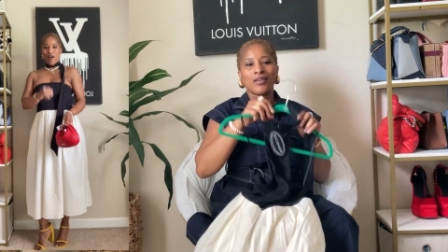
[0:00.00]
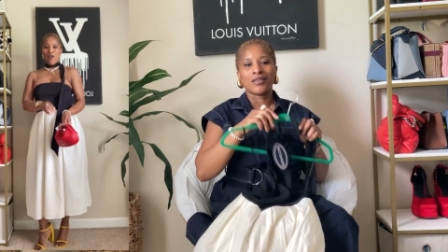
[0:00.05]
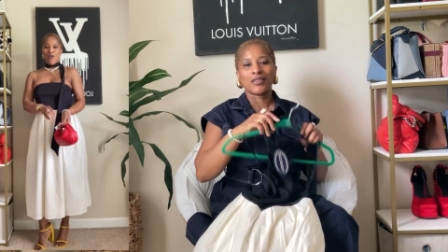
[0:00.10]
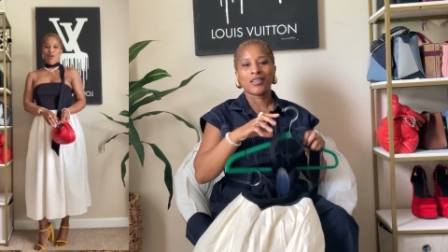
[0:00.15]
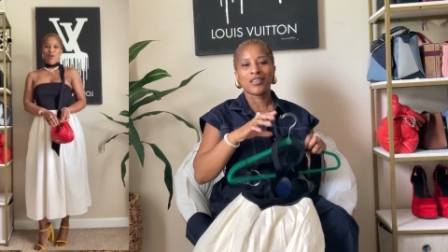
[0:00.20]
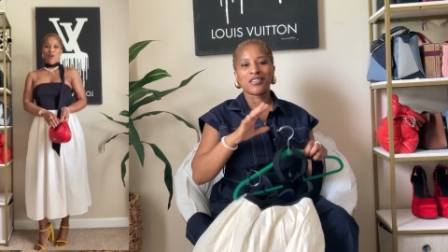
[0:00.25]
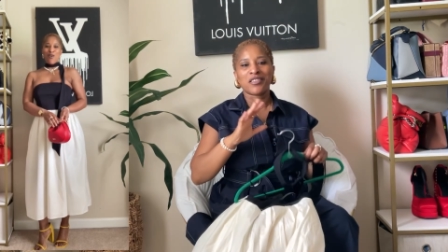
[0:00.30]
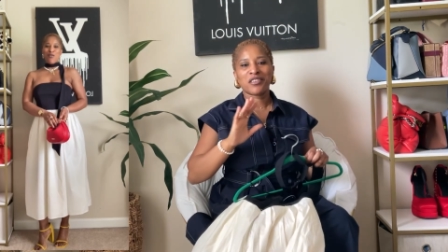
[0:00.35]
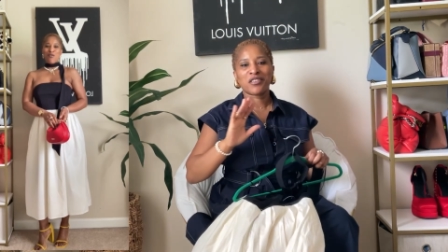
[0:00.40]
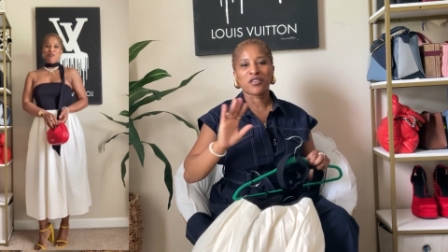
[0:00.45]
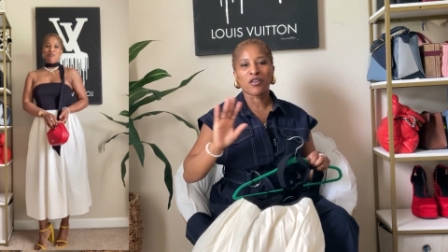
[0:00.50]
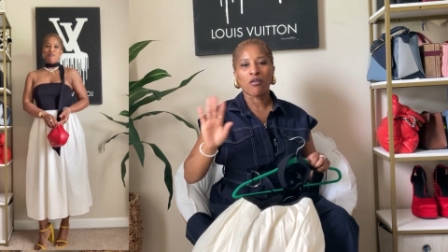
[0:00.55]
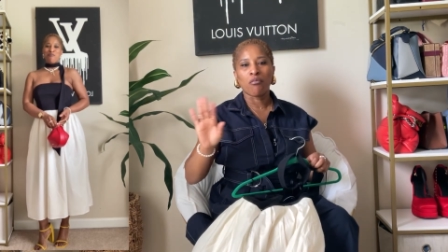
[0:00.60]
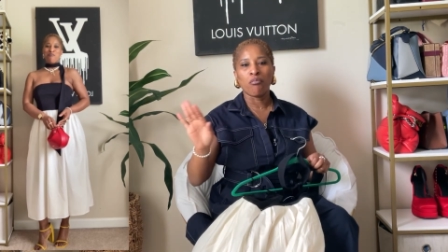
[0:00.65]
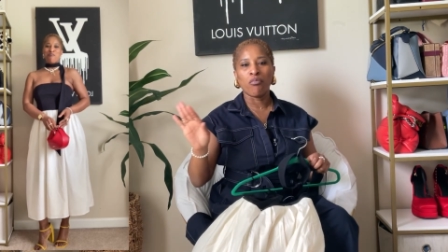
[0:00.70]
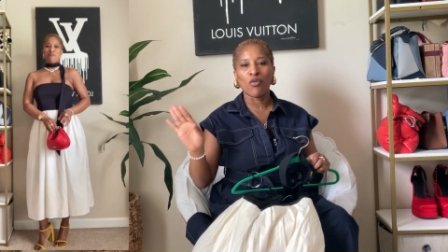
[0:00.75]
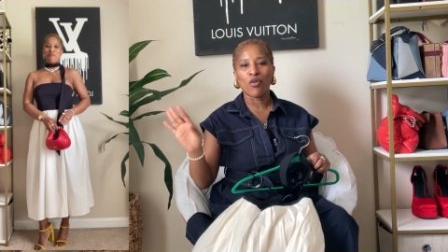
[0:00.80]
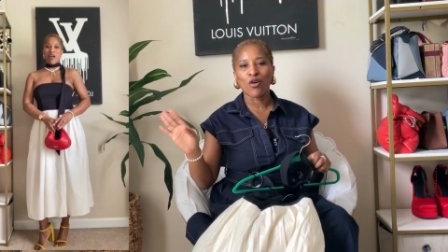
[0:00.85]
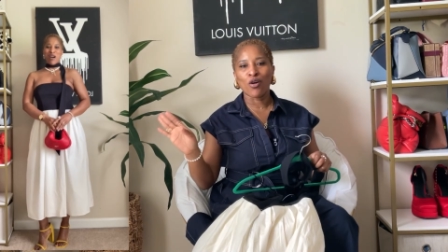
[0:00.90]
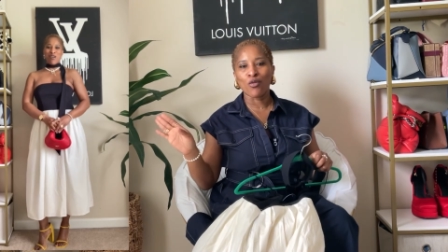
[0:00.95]
This is a
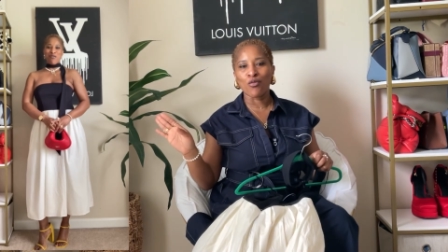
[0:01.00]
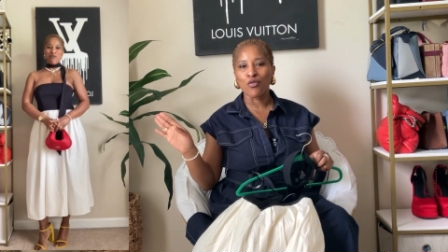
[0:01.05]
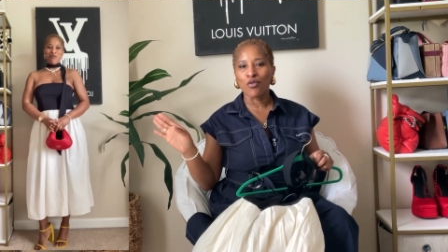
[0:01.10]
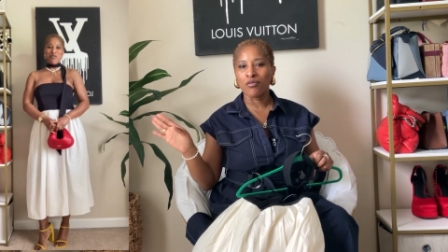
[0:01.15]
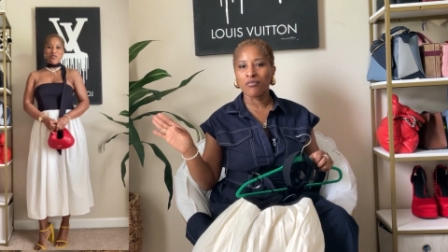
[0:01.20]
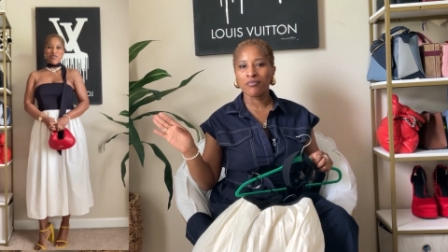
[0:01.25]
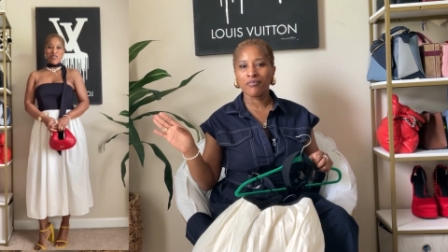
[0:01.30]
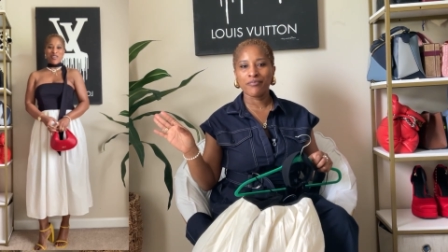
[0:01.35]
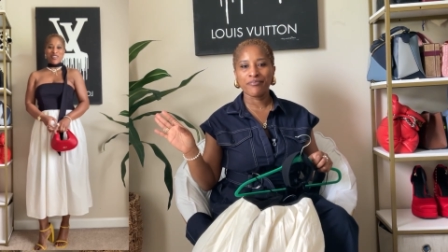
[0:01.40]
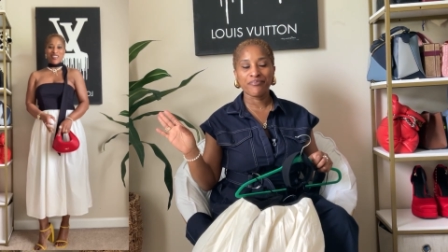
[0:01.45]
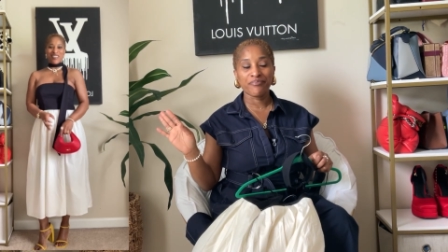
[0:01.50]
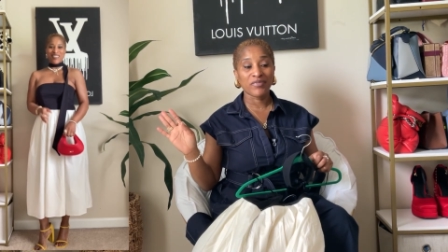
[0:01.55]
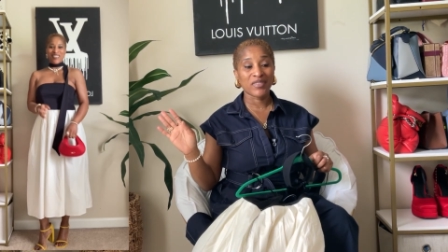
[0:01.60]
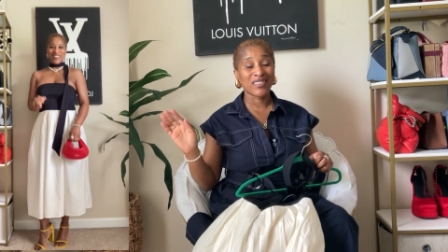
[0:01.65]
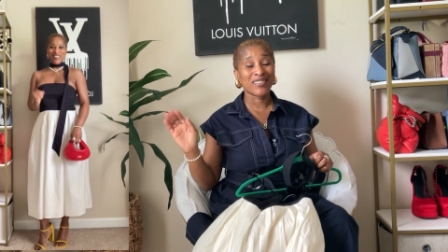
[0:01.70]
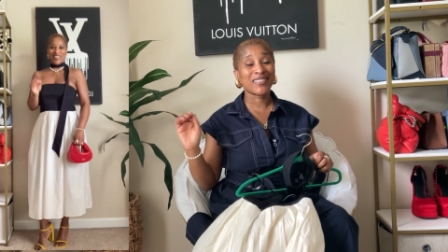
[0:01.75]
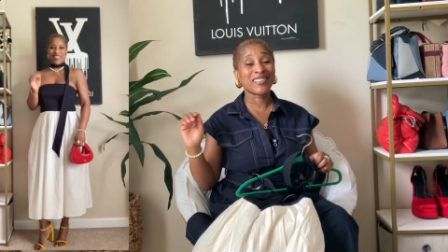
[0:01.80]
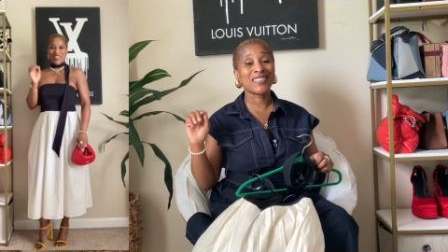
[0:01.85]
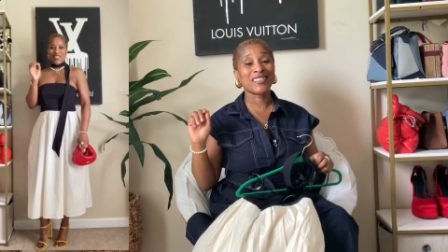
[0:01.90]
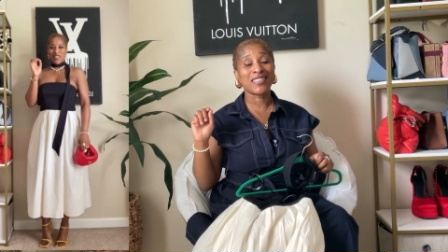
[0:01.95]
ballroom.
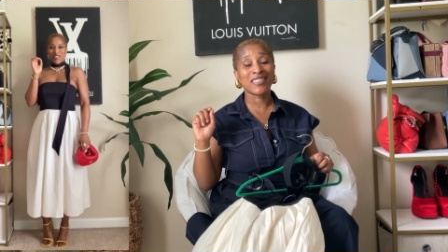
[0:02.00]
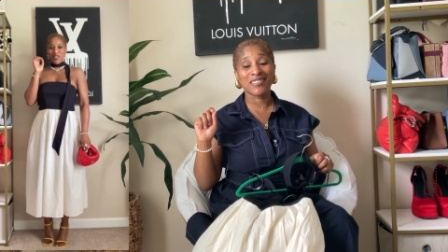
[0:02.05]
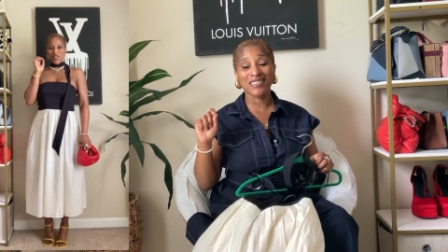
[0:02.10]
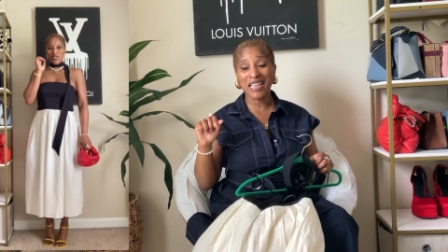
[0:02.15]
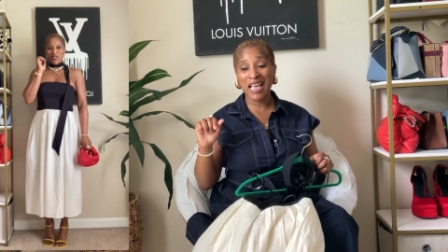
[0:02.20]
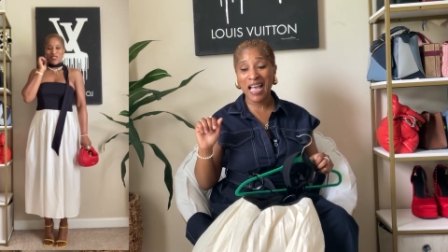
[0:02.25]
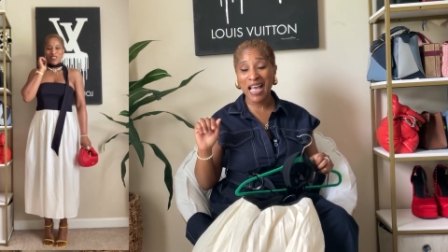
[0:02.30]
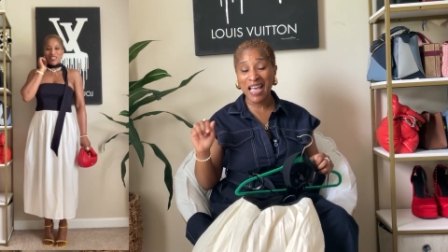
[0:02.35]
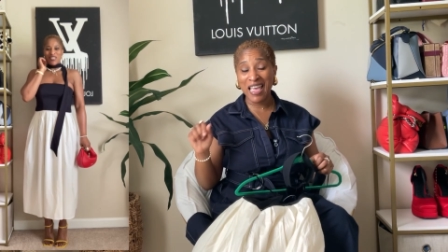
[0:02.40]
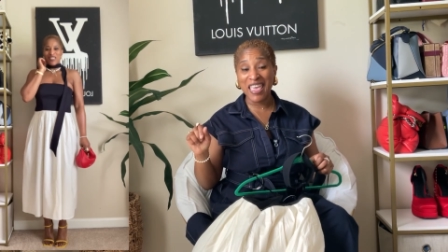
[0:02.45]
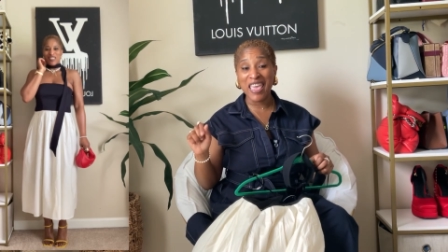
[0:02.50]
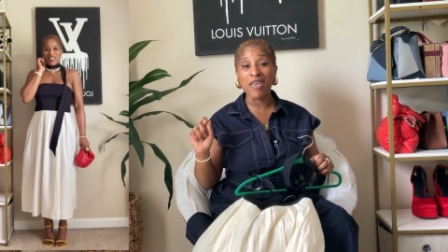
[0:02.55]
This is I